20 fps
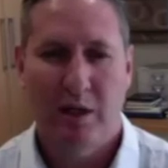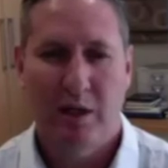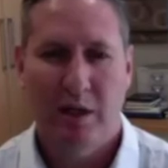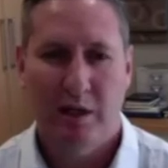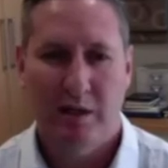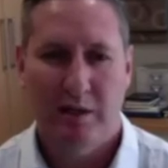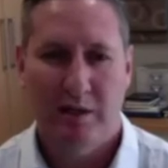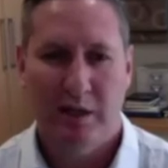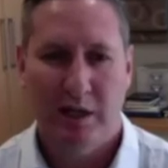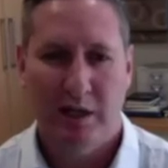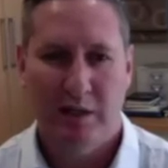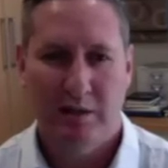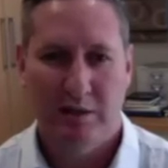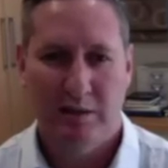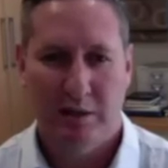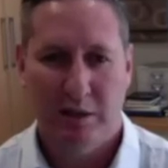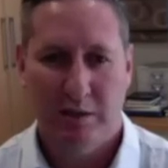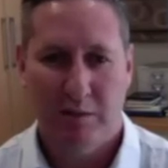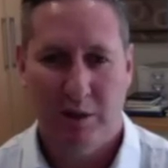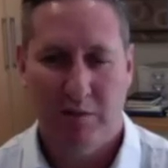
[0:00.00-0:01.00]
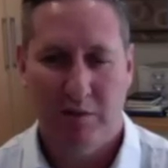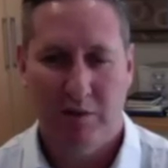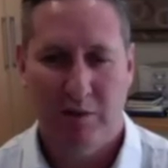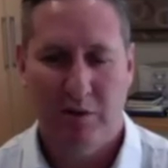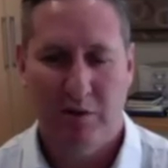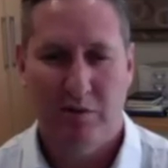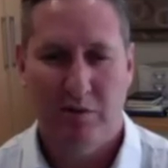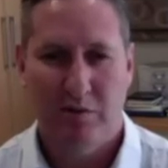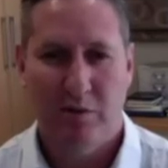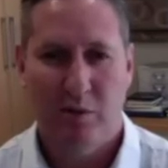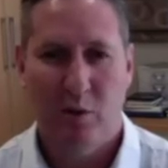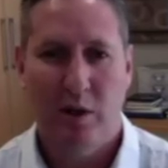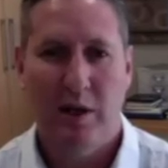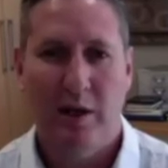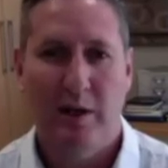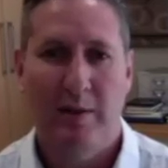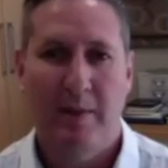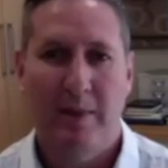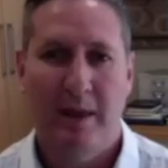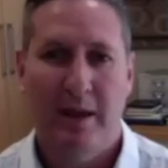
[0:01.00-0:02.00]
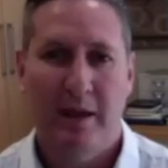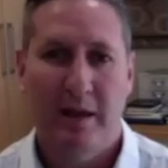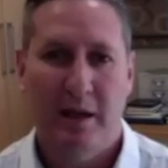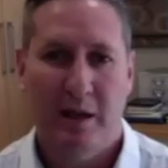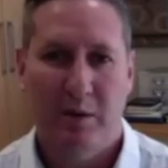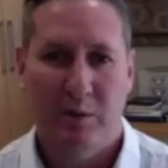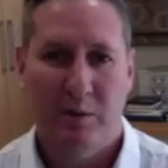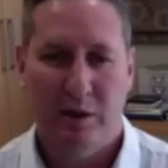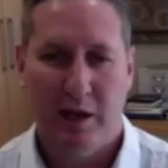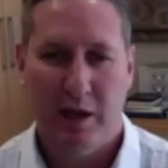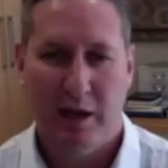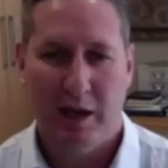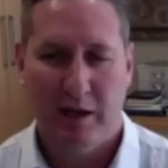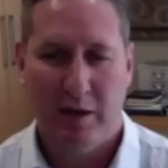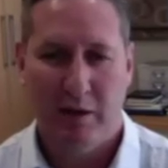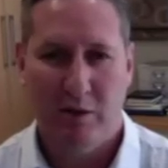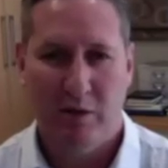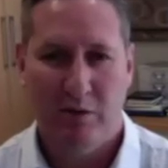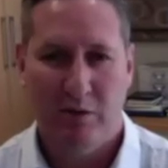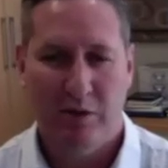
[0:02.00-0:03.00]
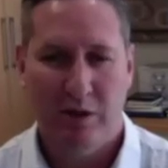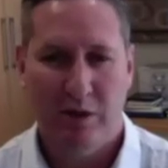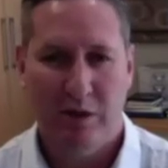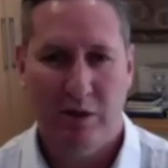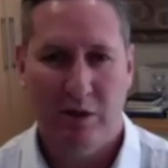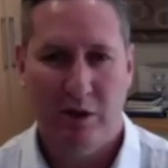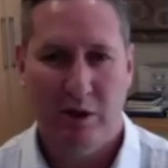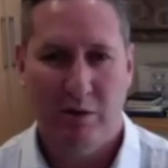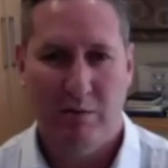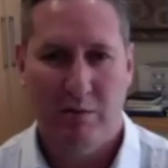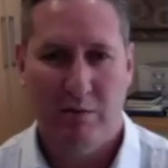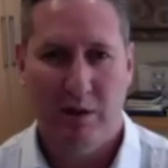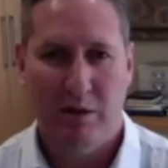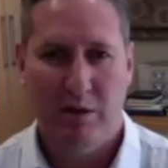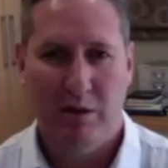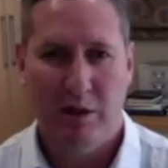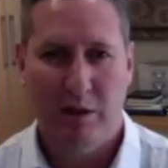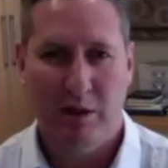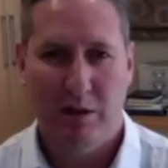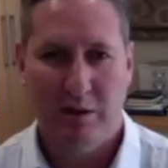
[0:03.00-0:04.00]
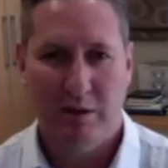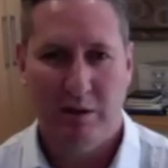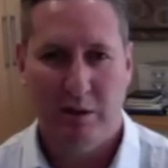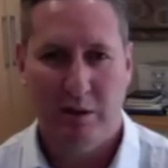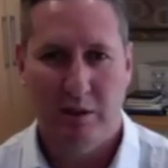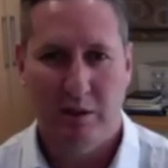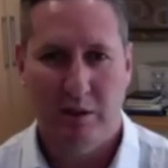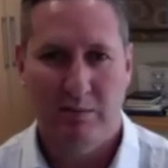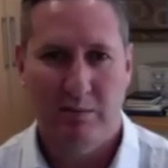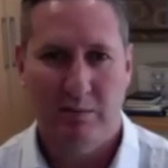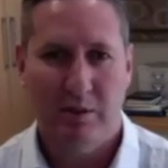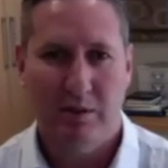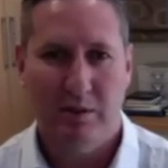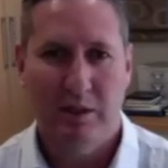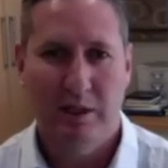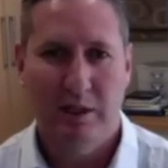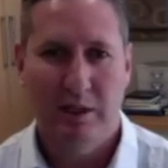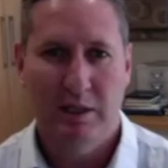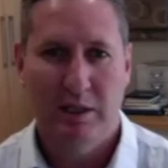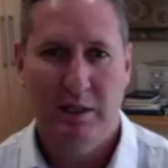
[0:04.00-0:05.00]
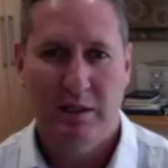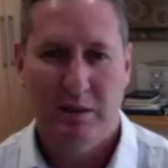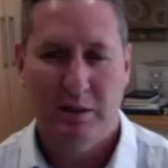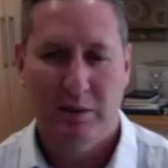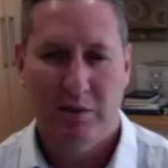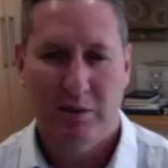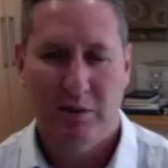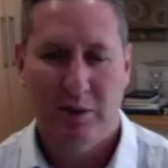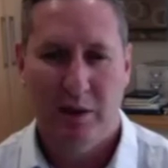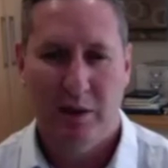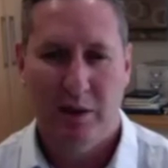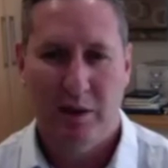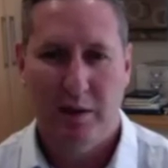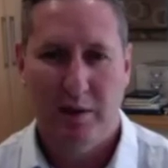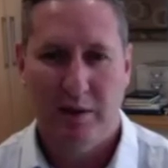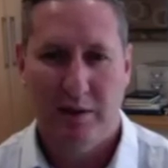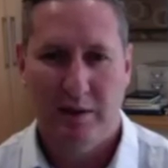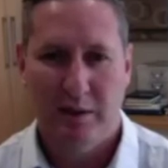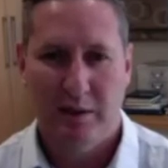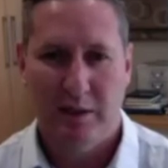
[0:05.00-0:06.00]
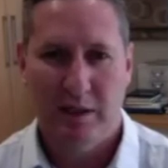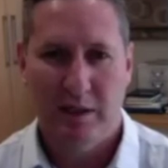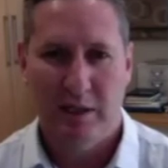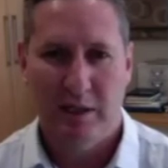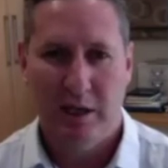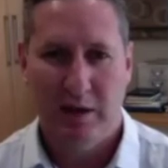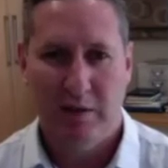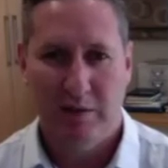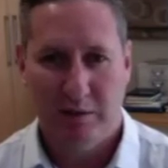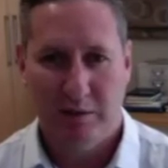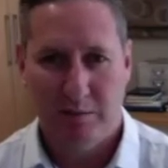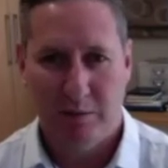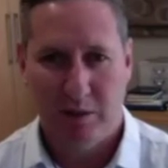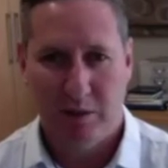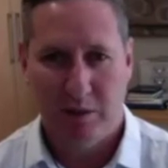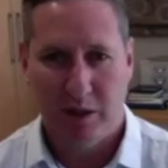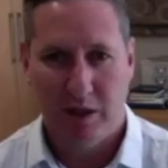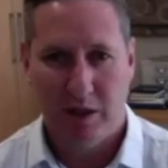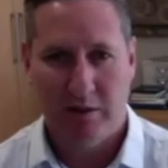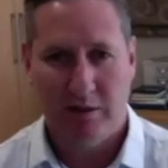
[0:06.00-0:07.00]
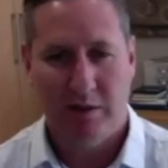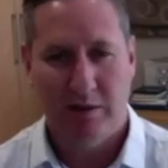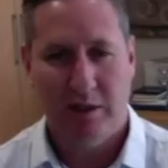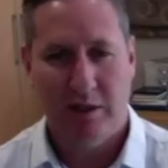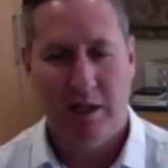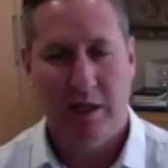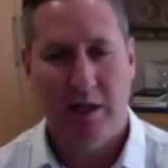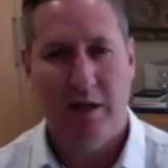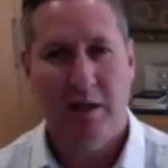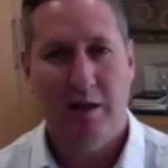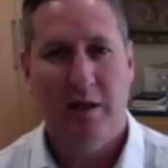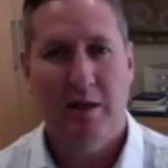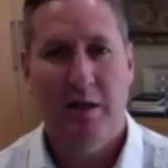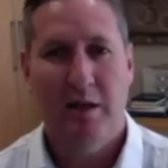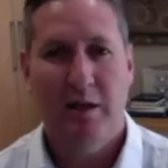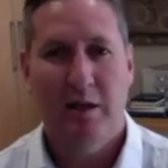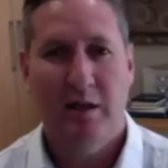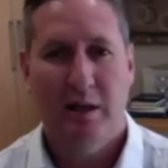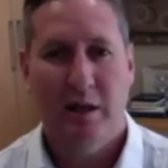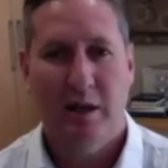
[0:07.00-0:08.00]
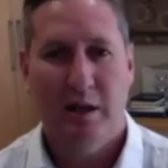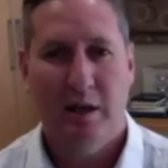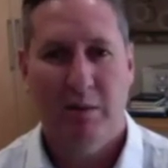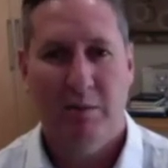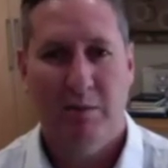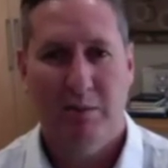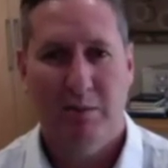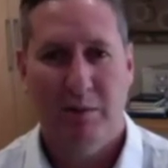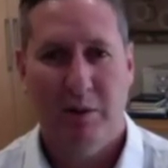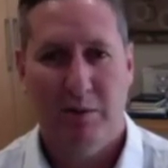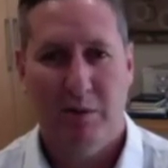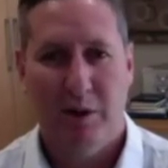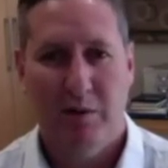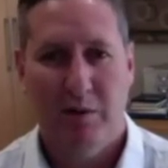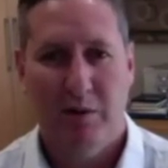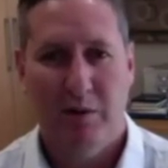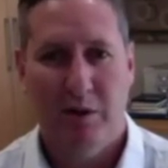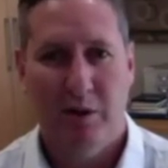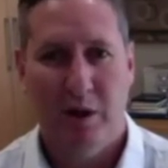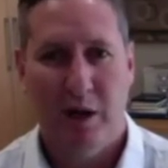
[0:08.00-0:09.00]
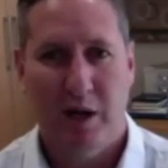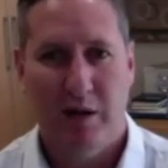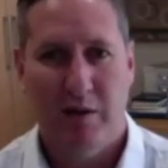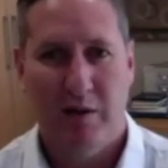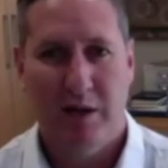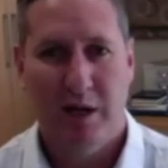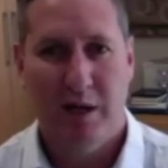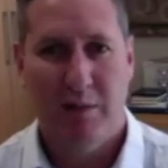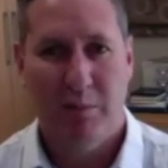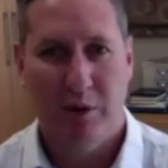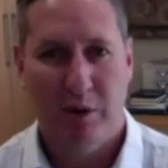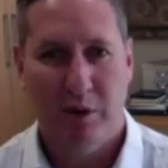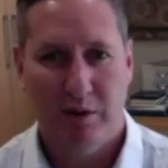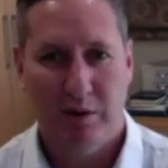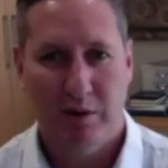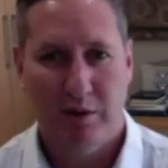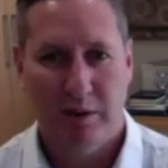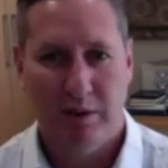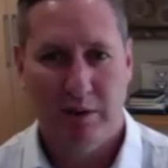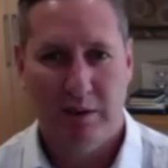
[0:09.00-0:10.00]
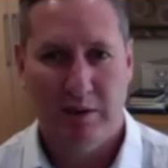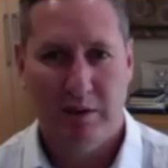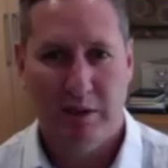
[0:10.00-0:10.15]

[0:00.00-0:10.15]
uh, tax uh, revenues falling and with the outlook for the economy looking so dismal. So for the CEF to be trying to take um, revenue out of that pot is